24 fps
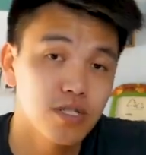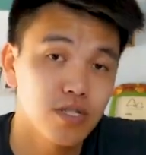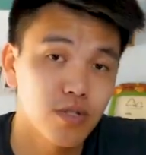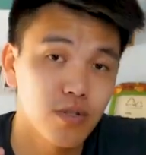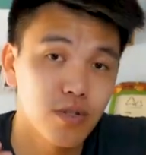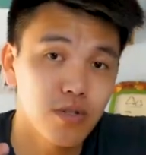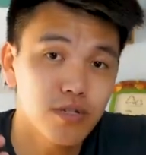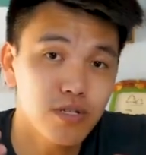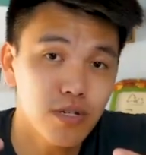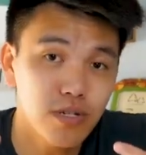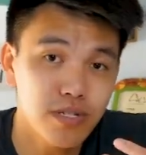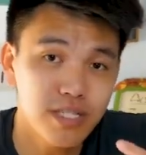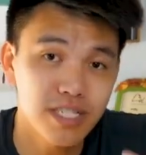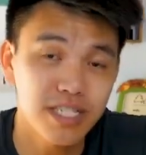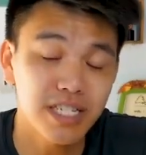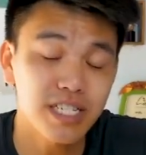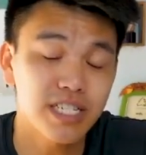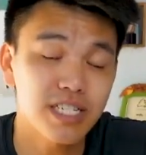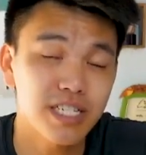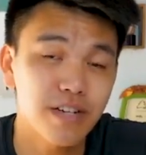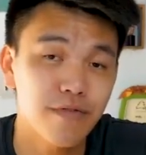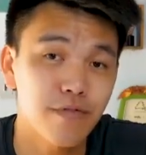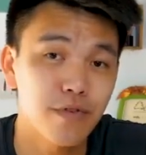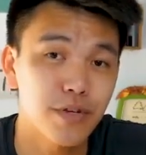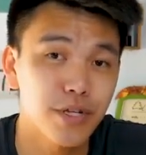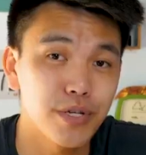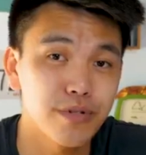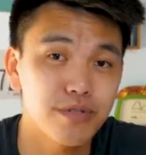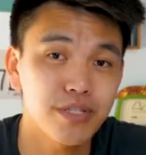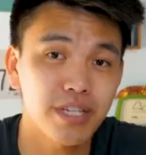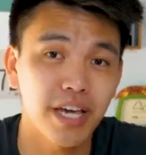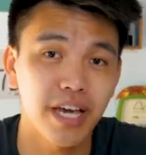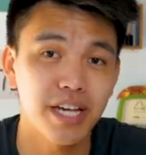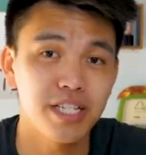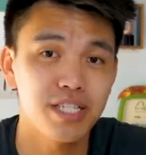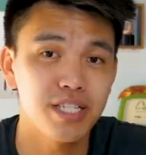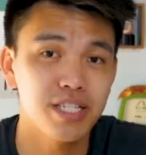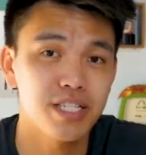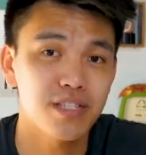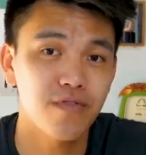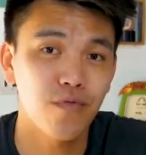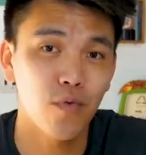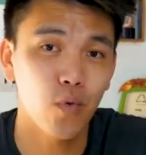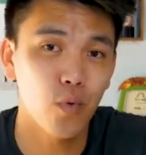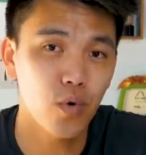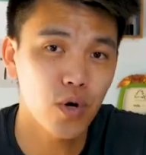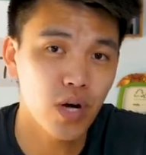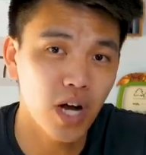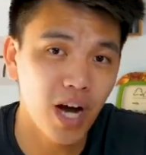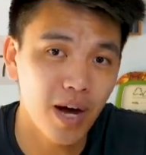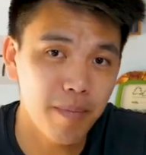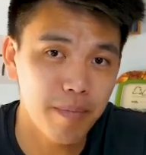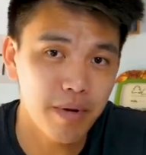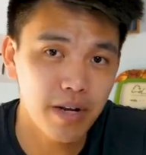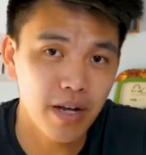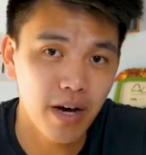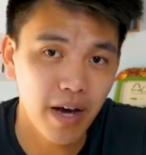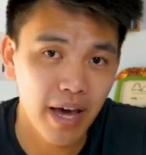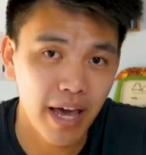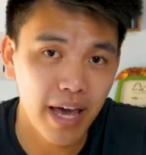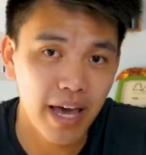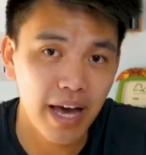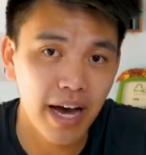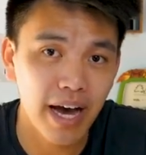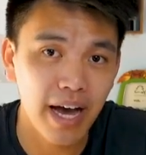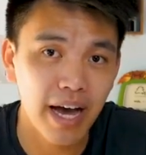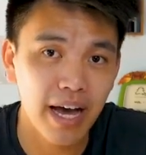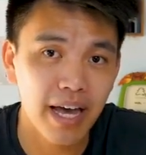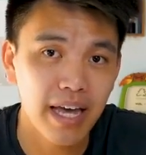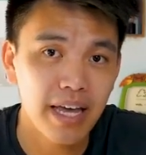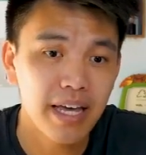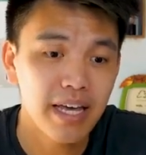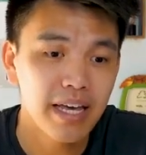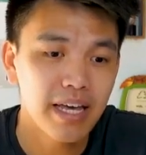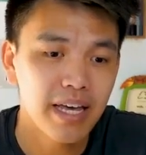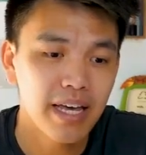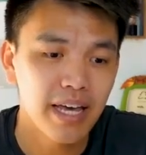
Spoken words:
So those are 6 different use cases for Copy.ai.